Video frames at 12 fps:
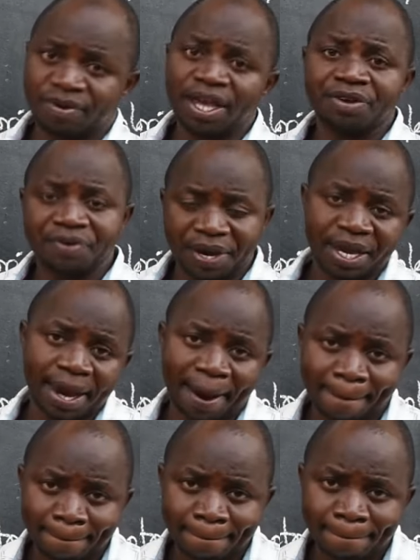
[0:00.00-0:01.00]
we are doing here.
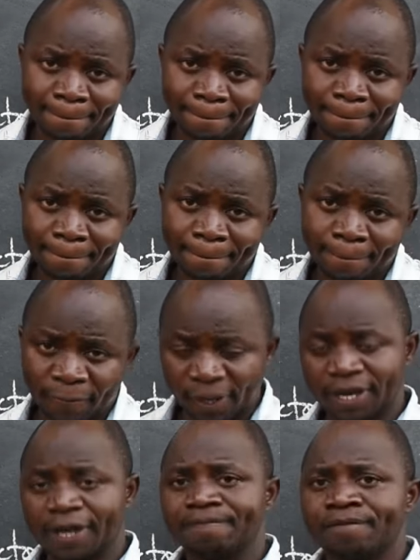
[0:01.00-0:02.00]

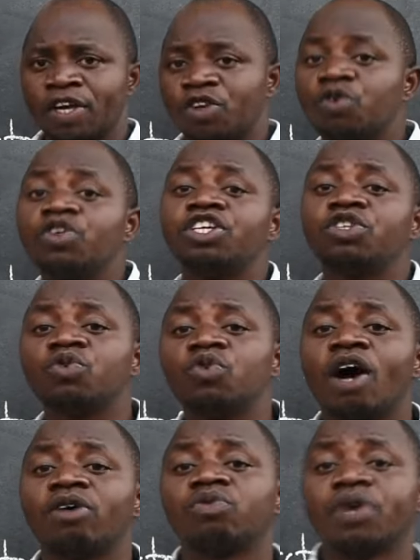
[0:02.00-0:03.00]
Okay? You need to
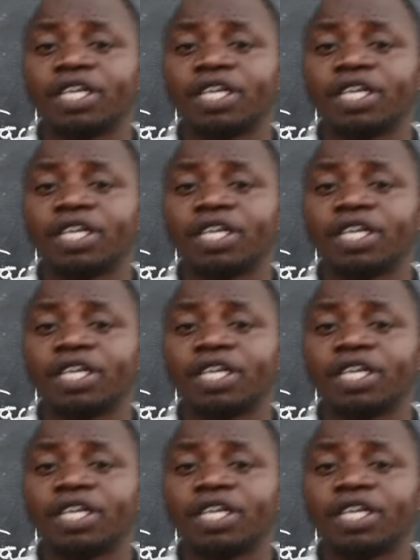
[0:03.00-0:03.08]
know how to